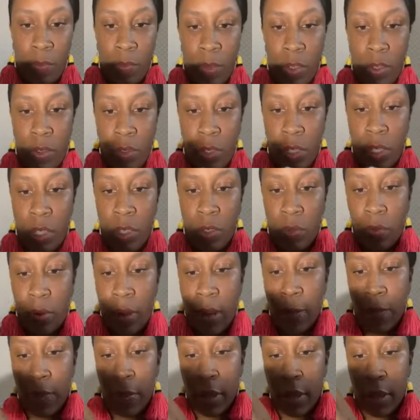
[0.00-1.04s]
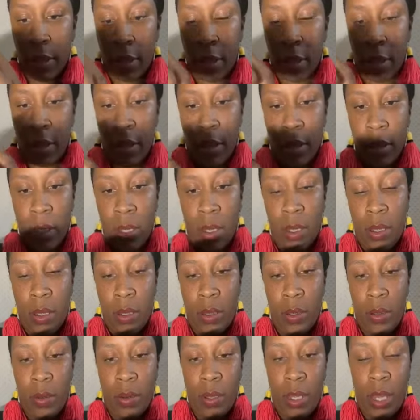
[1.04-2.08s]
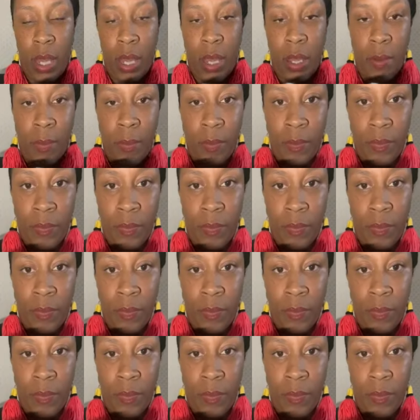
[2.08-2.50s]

you just wrap it. Okay.